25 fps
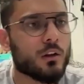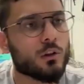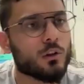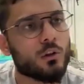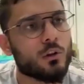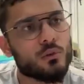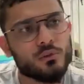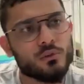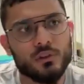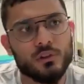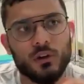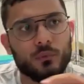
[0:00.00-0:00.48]

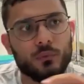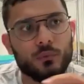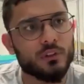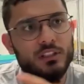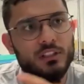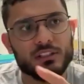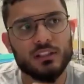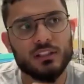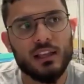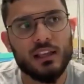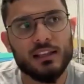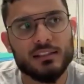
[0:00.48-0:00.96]
close off
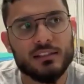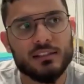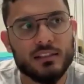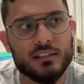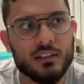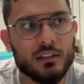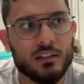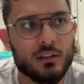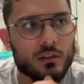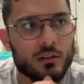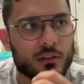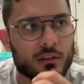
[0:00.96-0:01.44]
with this last
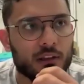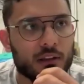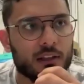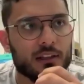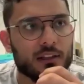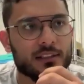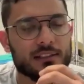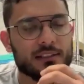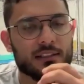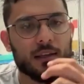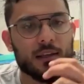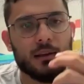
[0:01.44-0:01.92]
thing here
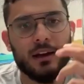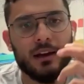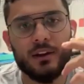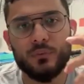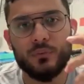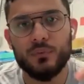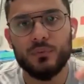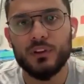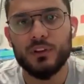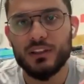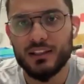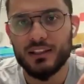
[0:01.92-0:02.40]
that
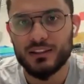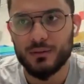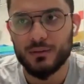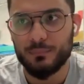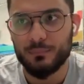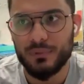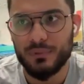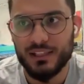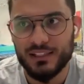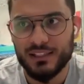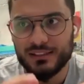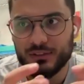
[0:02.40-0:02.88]
I feel like the
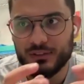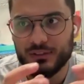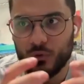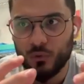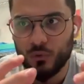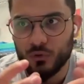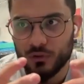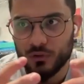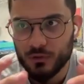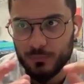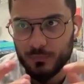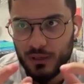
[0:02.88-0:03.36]
biggest
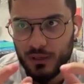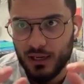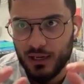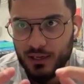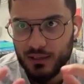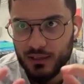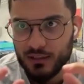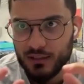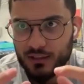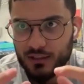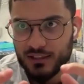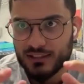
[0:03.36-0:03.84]
holder
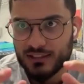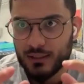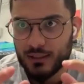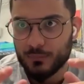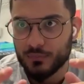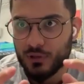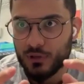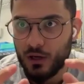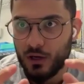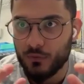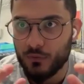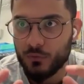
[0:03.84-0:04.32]
back because
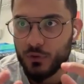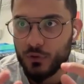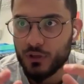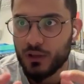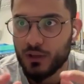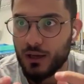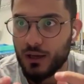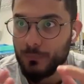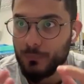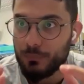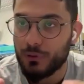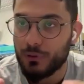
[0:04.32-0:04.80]
I'm
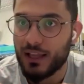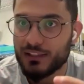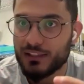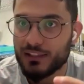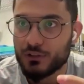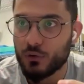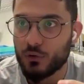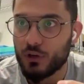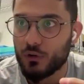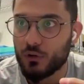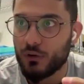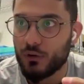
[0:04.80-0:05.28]

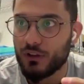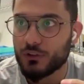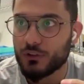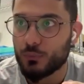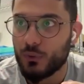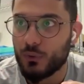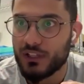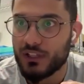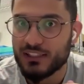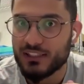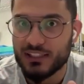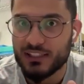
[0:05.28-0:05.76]
plateaued around
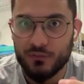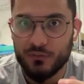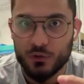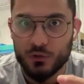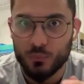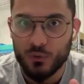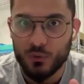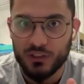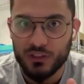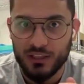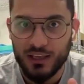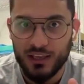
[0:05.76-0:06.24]
27,
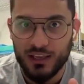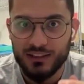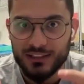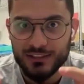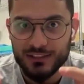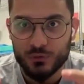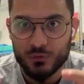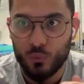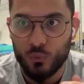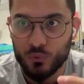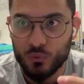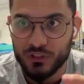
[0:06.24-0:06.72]
28
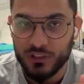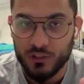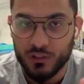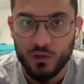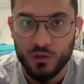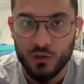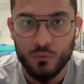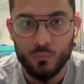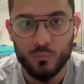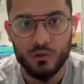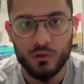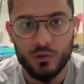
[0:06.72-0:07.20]
this whole
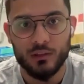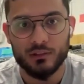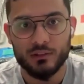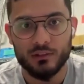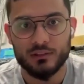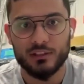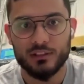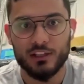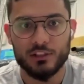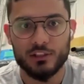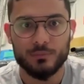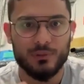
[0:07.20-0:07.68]
year
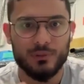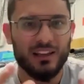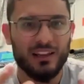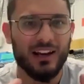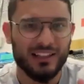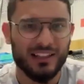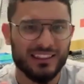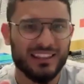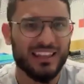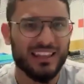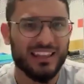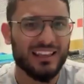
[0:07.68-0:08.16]
on THP.
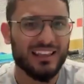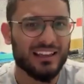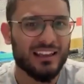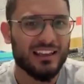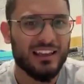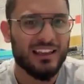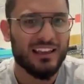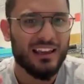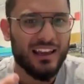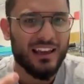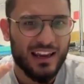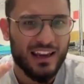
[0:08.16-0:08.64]
I
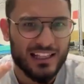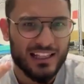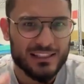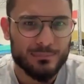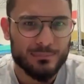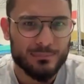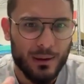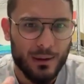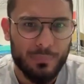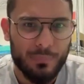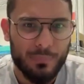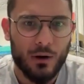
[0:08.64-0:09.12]
think
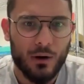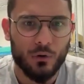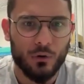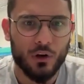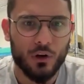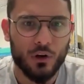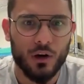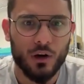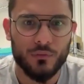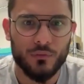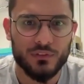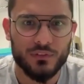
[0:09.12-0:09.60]
it's my
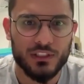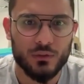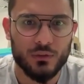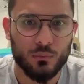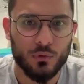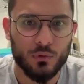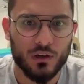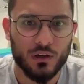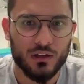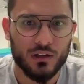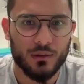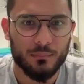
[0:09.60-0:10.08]
power
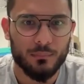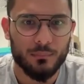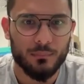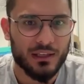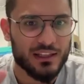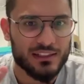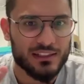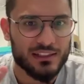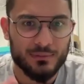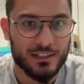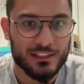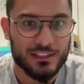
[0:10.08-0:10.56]
RFD work
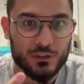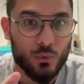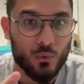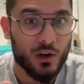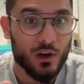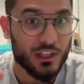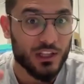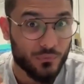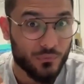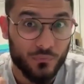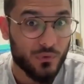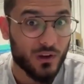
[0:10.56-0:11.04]
because my
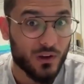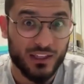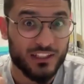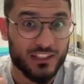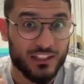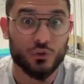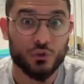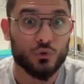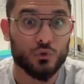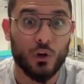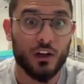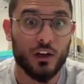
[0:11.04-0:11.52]
squat is
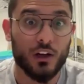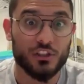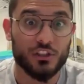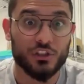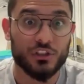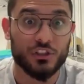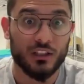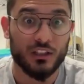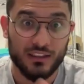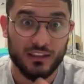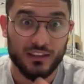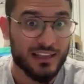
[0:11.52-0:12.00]
strong.
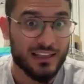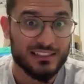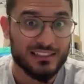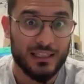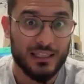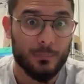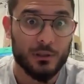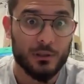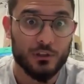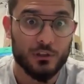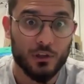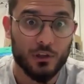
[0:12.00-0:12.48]
Last
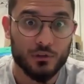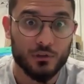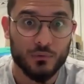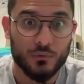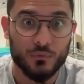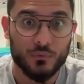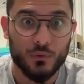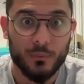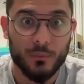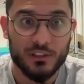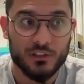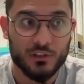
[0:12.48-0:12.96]
time I talked to
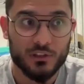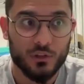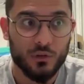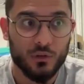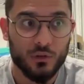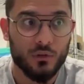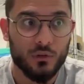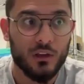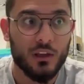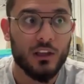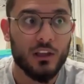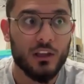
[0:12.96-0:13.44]
you a few months
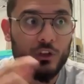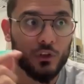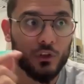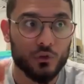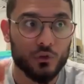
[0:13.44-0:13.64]
ago, you